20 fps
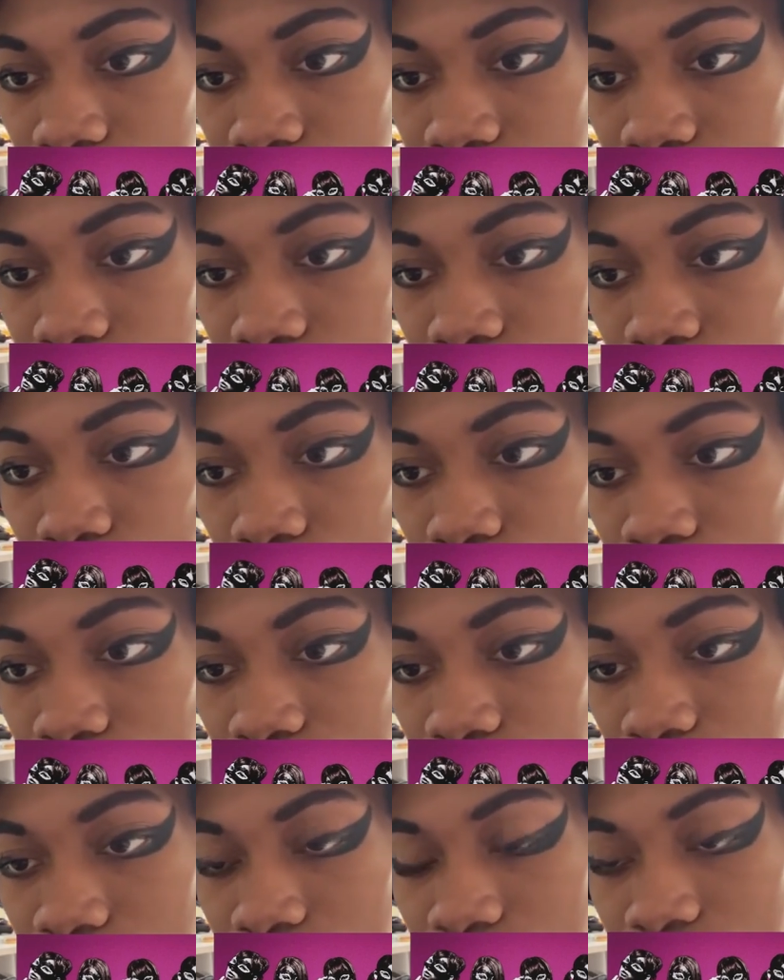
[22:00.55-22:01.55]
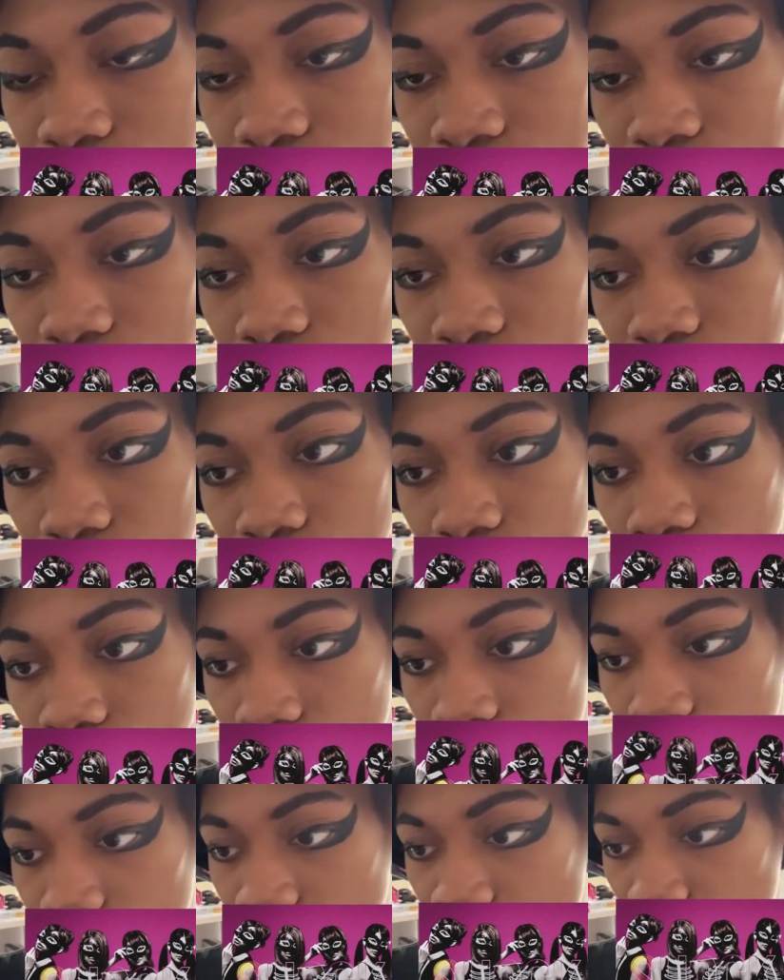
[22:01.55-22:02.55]
Just a really nice aesthetic.
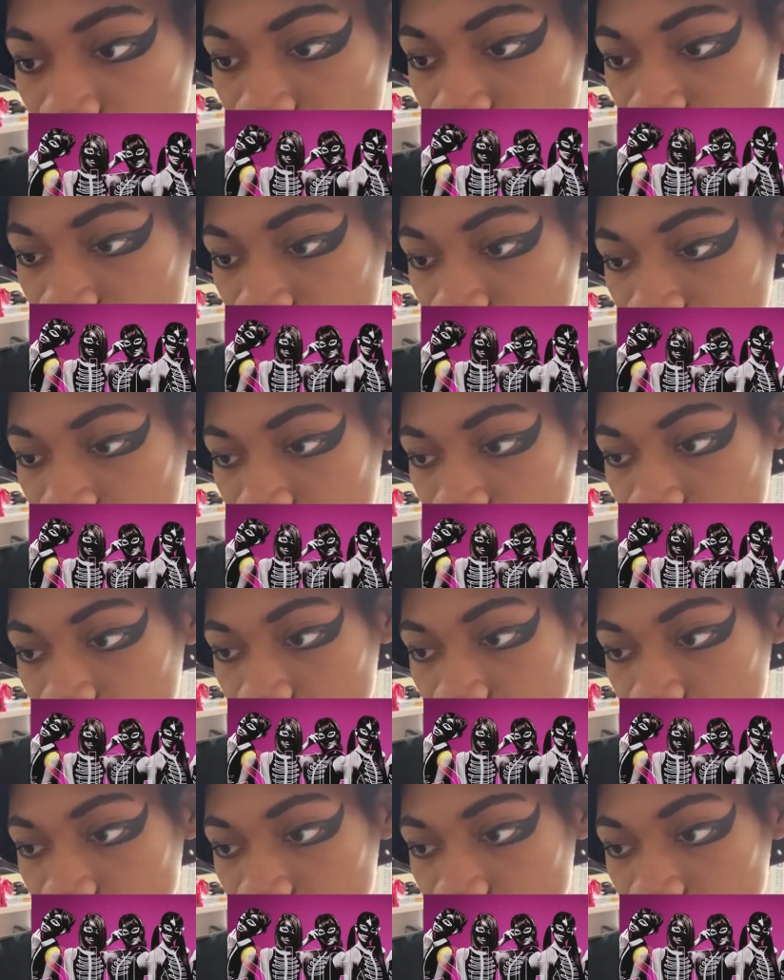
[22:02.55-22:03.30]
Kamen Rider Girls